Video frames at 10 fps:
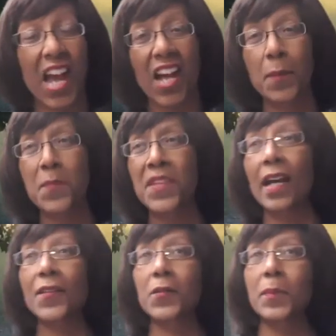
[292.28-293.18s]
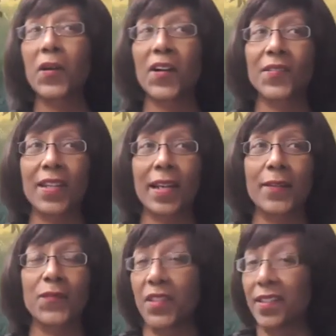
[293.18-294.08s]
The other part that I
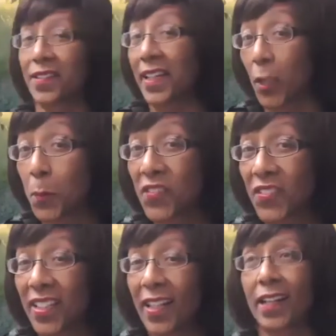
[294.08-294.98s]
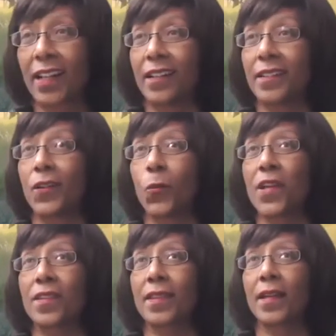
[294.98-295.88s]
feel helps
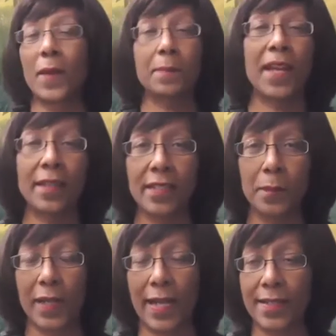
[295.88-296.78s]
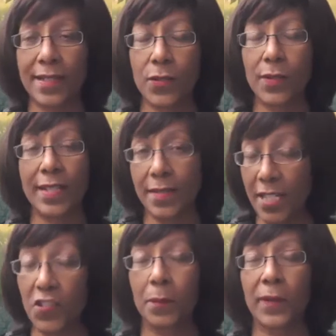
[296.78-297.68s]
with my painting practice and
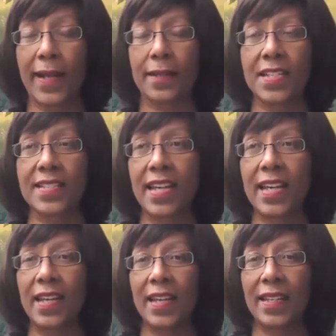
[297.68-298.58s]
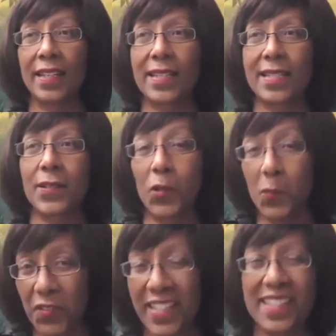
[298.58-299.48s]
teaching practice is
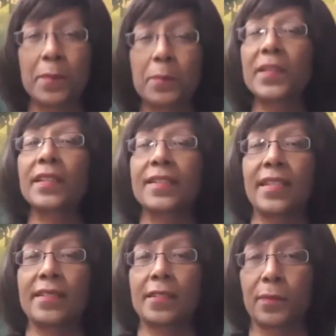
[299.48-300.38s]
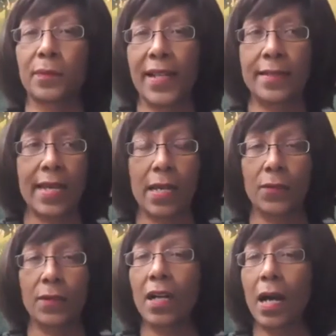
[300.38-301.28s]
hopefully the ability to break down
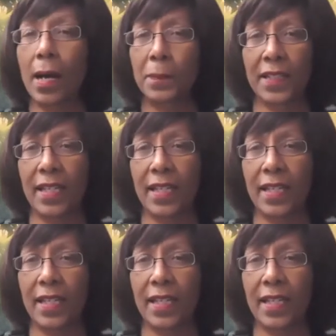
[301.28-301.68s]
complicated